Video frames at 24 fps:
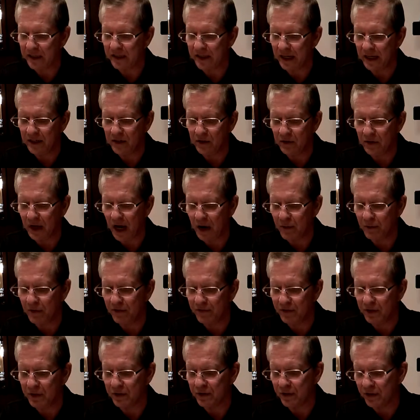that they do not
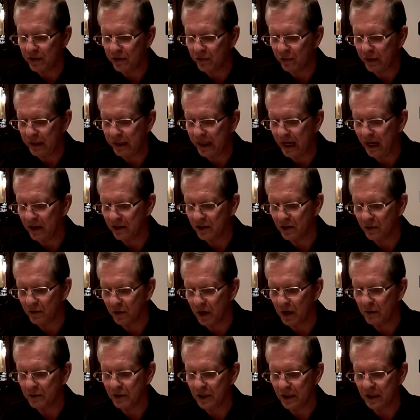reveal the 3,000
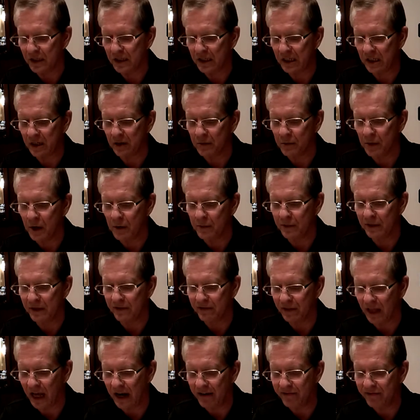realms in a single moment
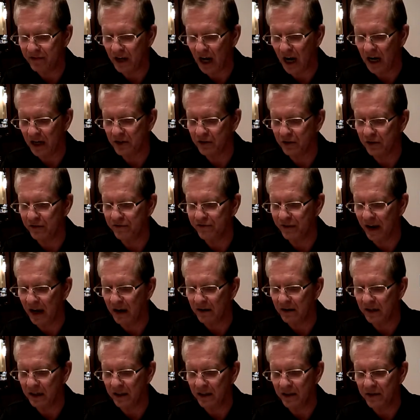of life doctrine
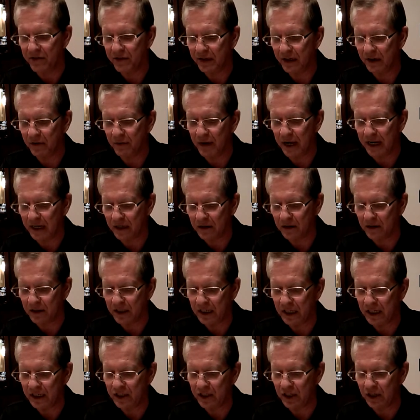found in the theoretical
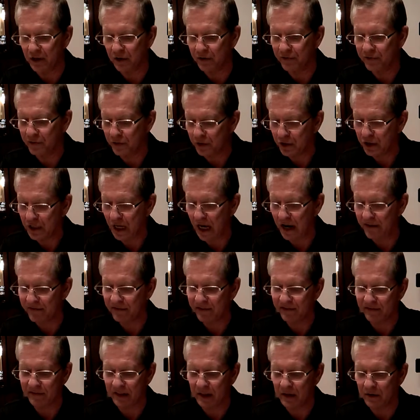teaching or first
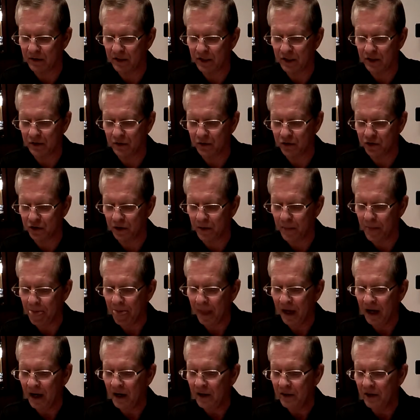half of the Lotus Sutra.
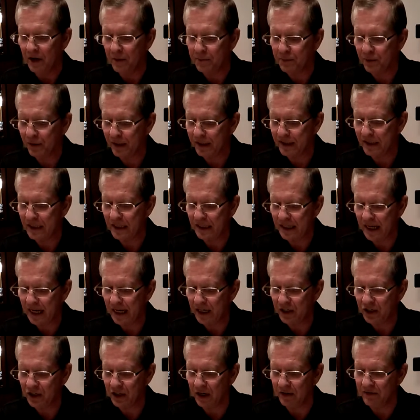Their
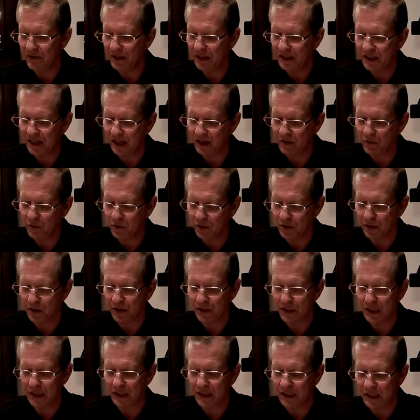presentation of the ten
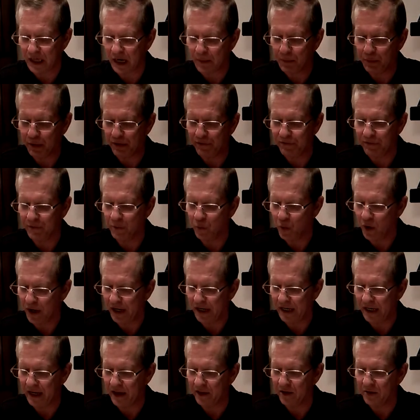worlds as separate from
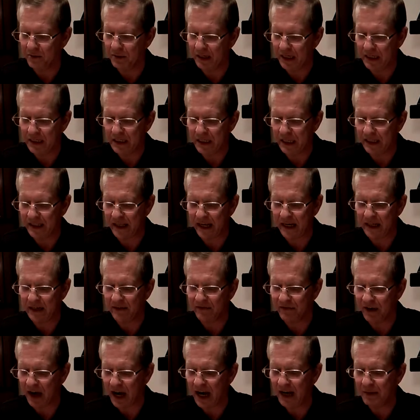one another means that they
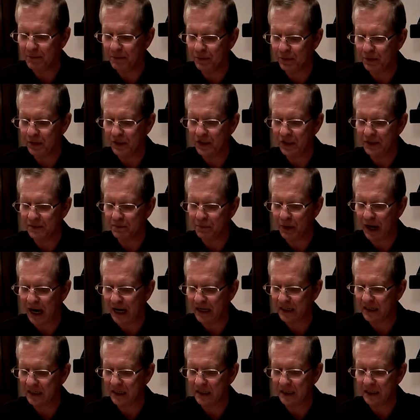divide Buddhist
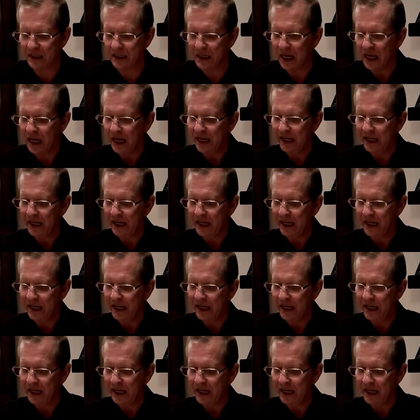practices